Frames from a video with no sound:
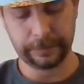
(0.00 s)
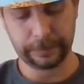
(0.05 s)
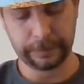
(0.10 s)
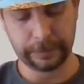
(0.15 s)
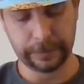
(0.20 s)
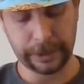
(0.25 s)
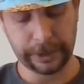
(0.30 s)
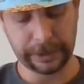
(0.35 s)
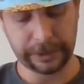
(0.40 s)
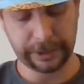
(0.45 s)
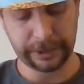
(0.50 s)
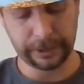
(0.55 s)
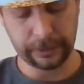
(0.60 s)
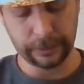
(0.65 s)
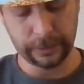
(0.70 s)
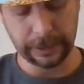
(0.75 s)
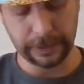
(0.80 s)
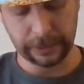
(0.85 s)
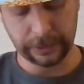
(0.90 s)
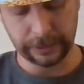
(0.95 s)
Let's see
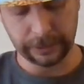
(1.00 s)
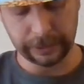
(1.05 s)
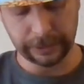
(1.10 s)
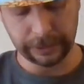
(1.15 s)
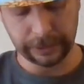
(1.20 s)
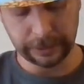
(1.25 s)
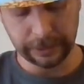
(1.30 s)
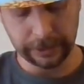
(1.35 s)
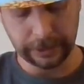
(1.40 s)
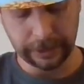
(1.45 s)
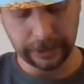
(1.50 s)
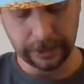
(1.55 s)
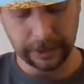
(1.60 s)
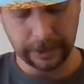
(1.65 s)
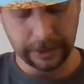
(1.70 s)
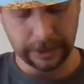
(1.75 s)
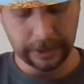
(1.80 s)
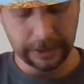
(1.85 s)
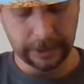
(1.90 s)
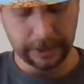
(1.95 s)
what else.
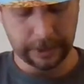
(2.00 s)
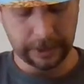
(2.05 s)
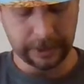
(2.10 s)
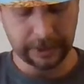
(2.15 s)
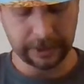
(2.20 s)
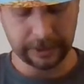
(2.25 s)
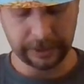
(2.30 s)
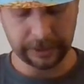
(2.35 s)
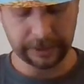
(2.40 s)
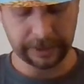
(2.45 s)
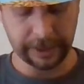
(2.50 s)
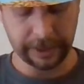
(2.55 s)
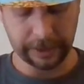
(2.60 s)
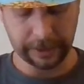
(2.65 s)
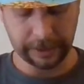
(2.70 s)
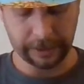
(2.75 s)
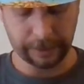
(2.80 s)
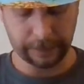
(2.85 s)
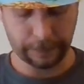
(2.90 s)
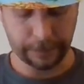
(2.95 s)
This looks like a
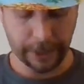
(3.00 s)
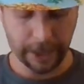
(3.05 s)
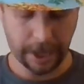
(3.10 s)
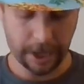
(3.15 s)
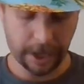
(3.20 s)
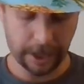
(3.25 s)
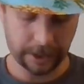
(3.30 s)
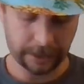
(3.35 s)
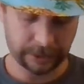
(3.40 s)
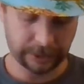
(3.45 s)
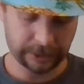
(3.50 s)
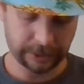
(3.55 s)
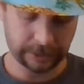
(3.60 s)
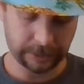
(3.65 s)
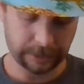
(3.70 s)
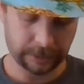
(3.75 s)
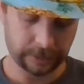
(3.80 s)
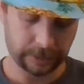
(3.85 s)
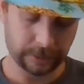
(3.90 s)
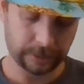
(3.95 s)
little box
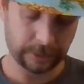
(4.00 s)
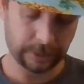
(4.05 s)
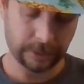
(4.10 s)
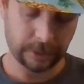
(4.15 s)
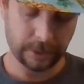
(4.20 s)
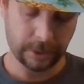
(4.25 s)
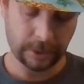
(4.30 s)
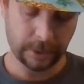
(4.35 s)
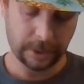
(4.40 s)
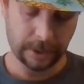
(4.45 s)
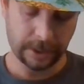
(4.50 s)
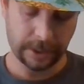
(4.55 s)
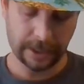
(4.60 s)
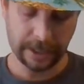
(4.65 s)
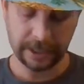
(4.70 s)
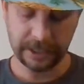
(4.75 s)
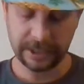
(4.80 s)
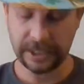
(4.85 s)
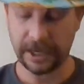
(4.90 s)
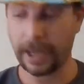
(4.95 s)
that
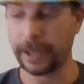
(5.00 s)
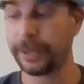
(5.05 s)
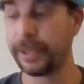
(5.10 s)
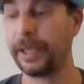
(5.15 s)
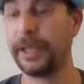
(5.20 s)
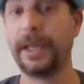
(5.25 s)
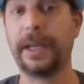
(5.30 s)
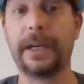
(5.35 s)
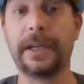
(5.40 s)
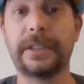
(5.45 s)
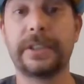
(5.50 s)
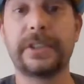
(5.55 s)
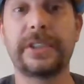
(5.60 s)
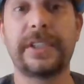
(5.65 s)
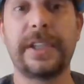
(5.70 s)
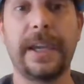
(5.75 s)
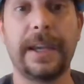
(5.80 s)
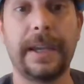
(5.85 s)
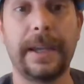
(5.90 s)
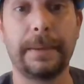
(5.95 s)
has nothing in it, just
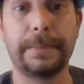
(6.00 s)
taking up